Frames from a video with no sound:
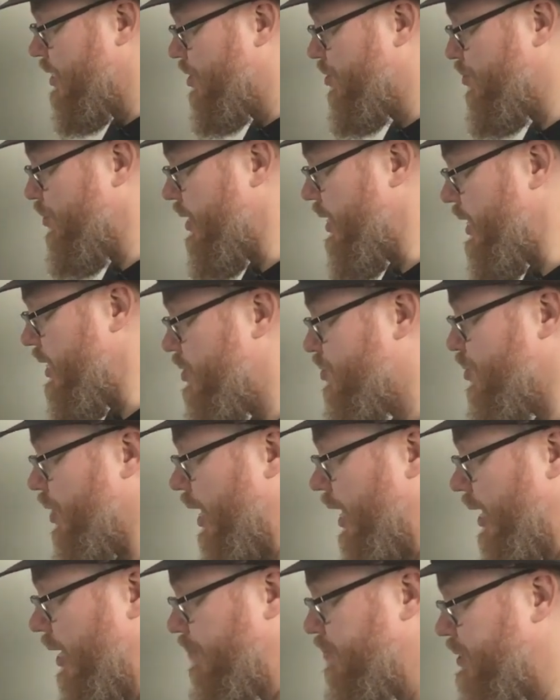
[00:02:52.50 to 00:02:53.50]
three
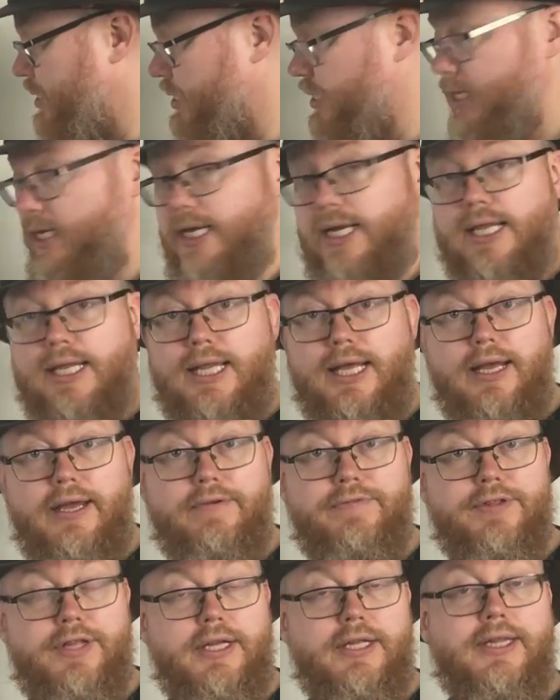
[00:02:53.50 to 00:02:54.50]
tribes
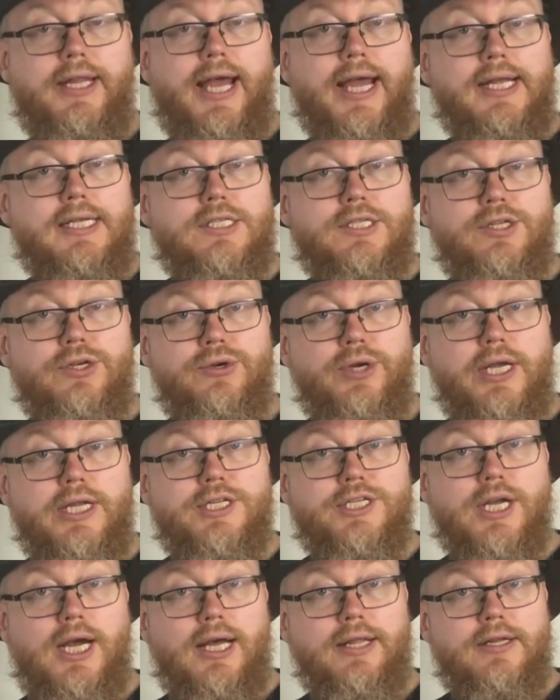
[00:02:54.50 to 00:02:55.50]
lived next to
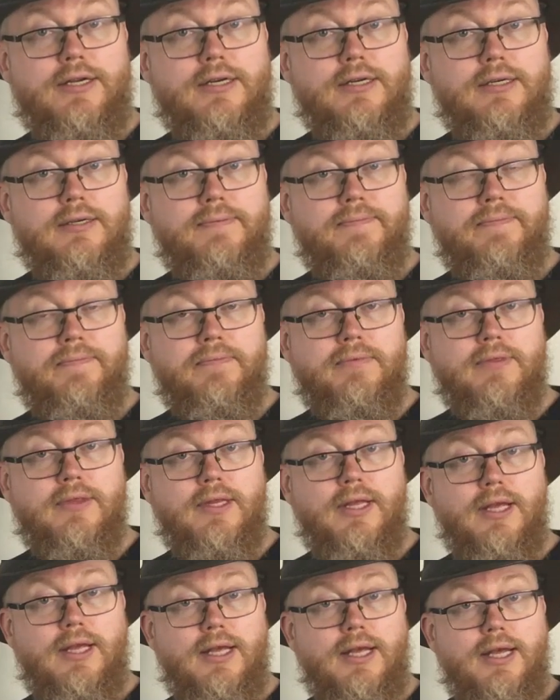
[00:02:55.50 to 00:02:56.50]
each other.
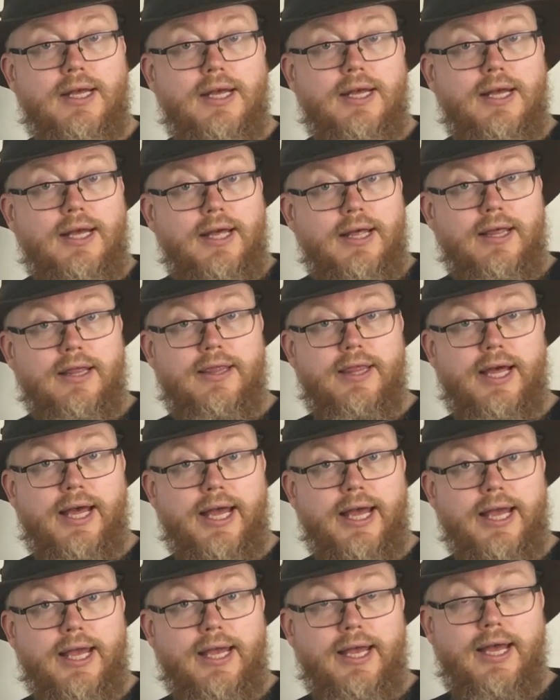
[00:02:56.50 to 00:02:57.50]

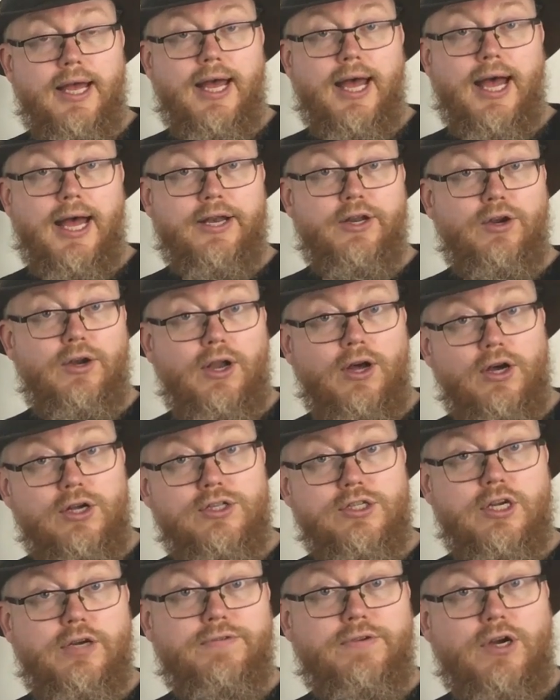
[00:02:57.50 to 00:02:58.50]
They had a
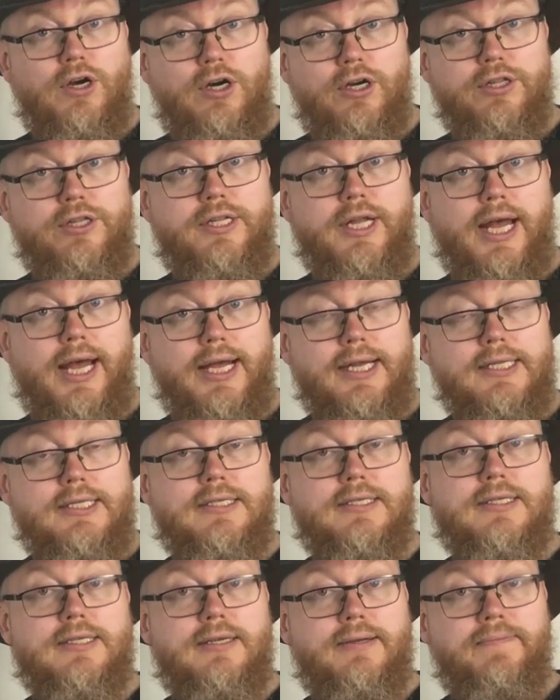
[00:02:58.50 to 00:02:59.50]
lot of
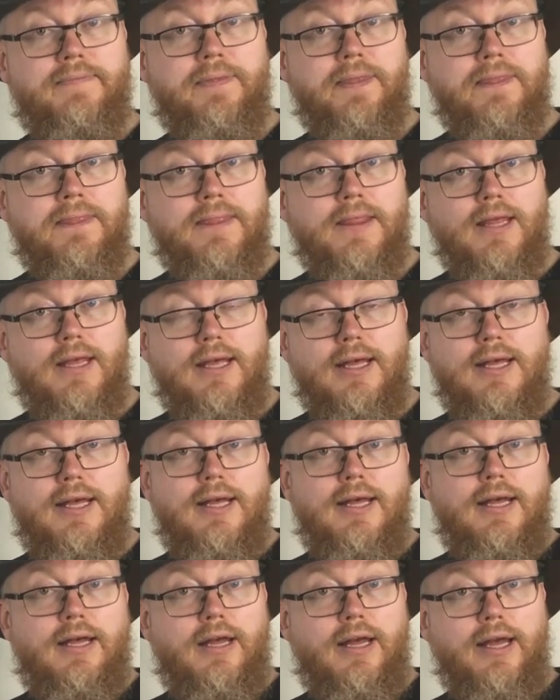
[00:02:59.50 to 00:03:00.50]
contacts.
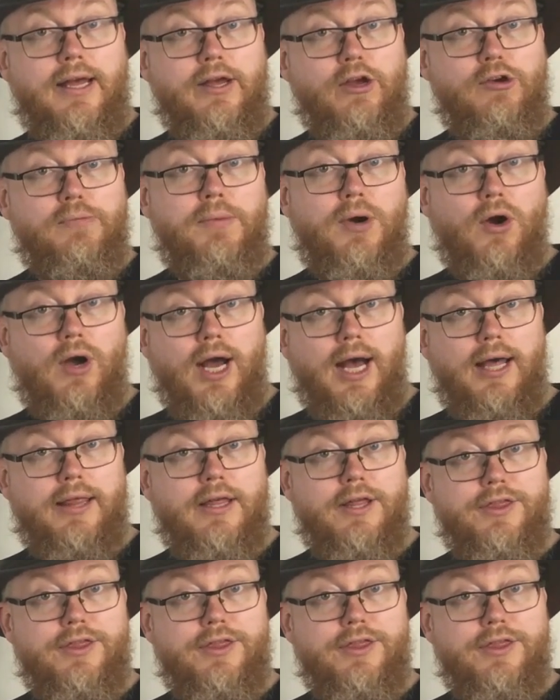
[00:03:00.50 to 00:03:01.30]
Among other